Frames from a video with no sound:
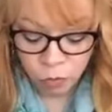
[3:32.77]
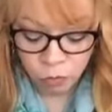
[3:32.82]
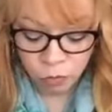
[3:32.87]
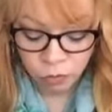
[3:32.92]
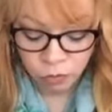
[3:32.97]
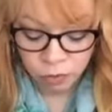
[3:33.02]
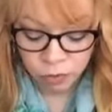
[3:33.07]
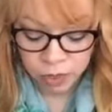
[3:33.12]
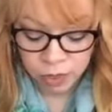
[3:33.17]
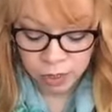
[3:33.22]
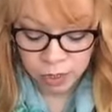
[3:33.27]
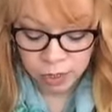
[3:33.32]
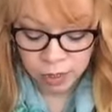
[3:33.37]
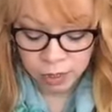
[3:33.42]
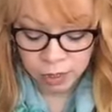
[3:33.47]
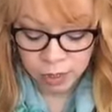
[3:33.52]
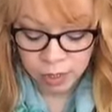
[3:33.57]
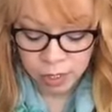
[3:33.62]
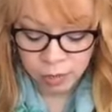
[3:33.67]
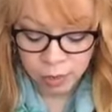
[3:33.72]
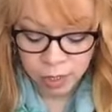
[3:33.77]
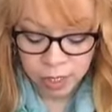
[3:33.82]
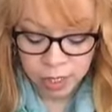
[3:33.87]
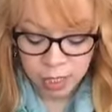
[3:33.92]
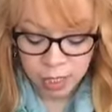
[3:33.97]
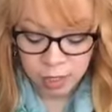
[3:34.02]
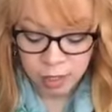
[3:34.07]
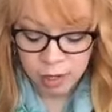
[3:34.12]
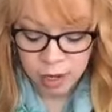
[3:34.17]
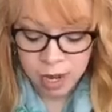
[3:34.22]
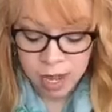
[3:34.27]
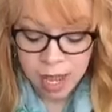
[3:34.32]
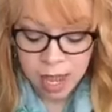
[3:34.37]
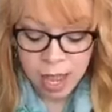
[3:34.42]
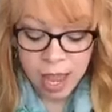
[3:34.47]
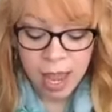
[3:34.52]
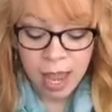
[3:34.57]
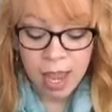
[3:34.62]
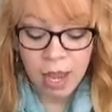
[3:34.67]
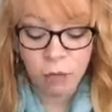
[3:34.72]
really quick here.
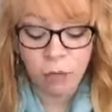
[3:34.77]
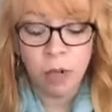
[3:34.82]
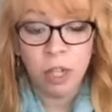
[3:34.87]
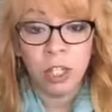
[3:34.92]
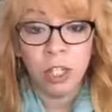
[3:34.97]
And